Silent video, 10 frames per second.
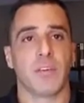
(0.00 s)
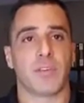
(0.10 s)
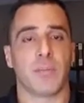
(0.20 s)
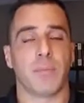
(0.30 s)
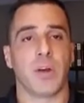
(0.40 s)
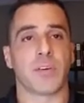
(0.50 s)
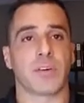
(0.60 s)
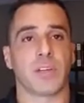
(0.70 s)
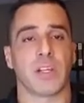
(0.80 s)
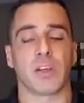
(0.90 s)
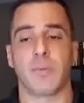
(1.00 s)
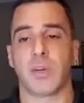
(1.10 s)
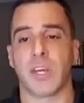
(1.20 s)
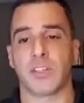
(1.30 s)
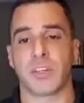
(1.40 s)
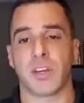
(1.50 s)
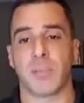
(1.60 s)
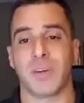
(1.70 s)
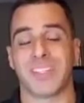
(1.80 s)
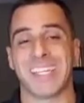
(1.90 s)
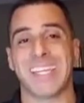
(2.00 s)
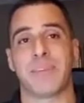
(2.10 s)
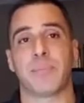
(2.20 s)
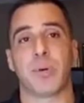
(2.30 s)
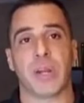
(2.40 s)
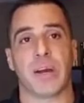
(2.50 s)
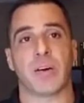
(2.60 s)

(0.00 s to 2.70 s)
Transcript: other telecommunication companies, and then put our